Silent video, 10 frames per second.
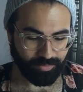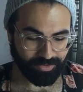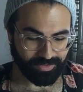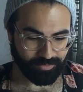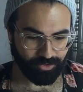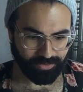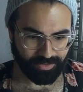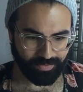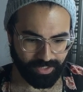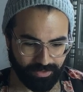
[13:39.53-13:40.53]
books I'm
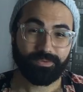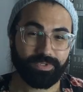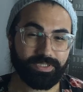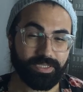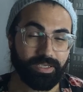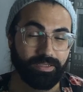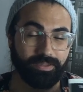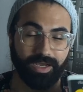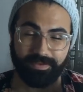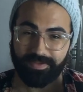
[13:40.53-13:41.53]
currently reading. We're seeing a
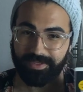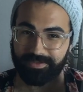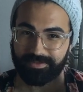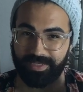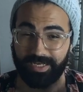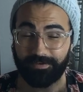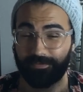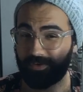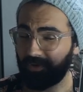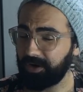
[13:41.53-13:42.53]
lot of this. And
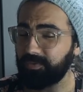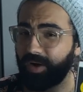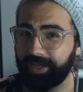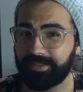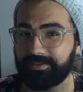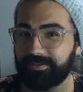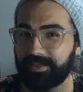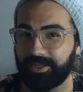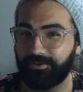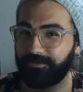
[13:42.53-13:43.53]
if you are white
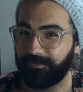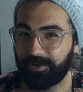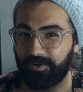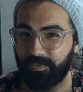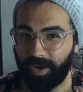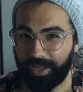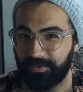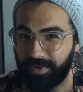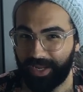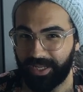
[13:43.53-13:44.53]
and you feel white
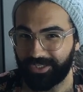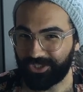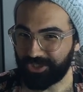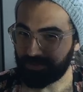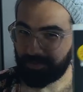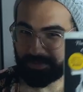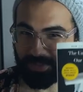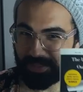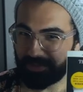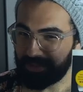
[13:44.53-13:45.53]
rage just from
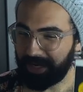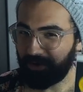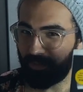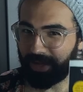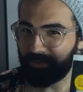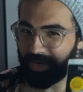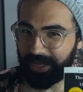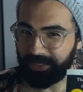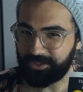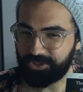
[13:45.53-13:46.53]
seeing the title White
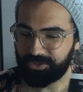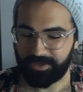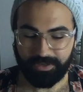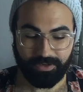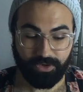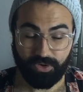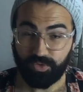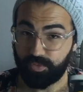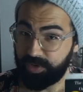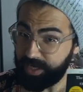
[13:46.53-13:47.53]
Rage,
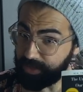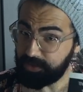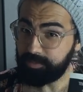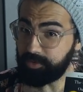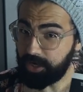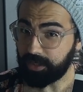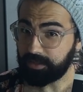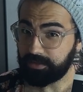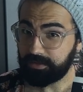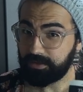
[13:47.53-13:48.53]
read the book.